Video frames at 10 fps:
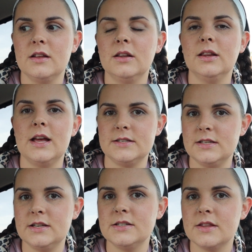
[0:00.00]

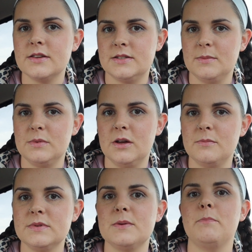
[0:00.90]
lessened, the
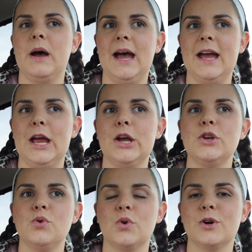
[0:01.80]
symptoms, by
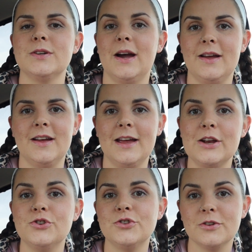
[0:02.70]
your diet
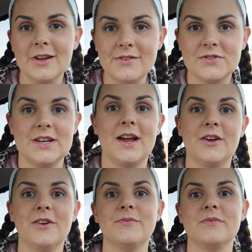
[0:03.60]
and your
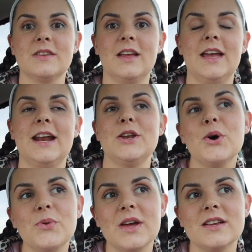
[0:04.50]
lifestyle. And I
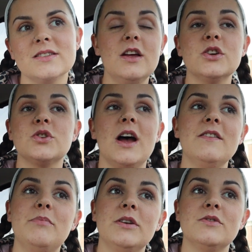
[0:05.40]
know this. So
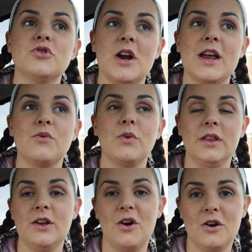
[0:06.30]
I've been trying
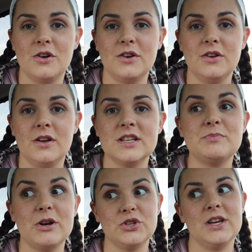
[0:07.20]
really hard,
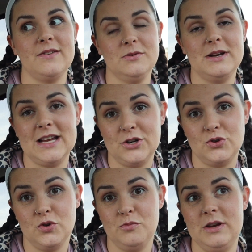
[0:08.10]
especially after my
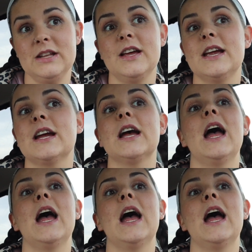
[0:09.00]
doctor told me like